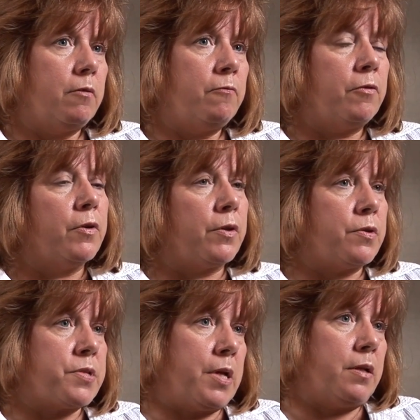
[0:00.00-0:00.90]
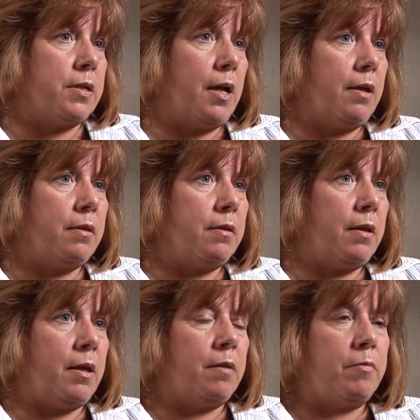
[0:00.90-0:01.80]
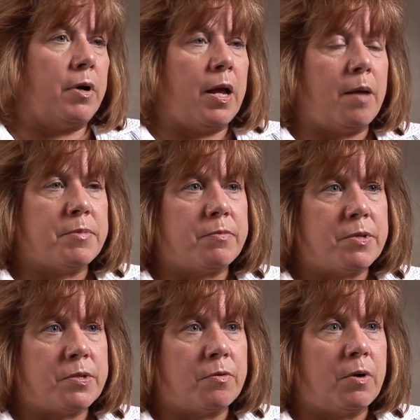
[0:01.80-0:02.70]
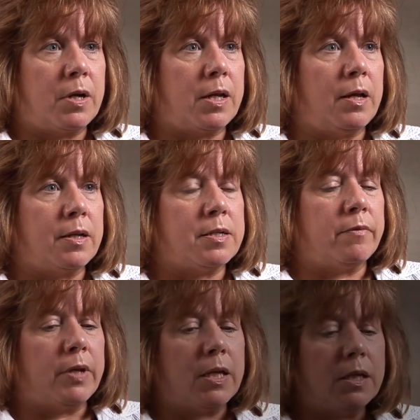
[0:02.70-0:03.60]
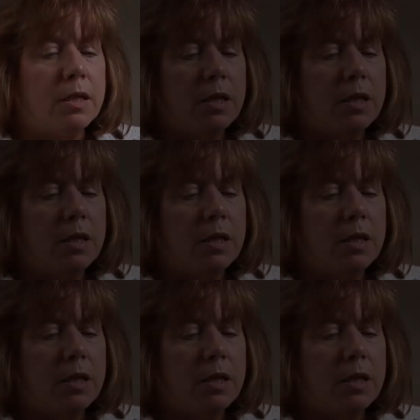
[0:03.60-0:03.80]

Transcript: further cell death and perhaps restore connectivity.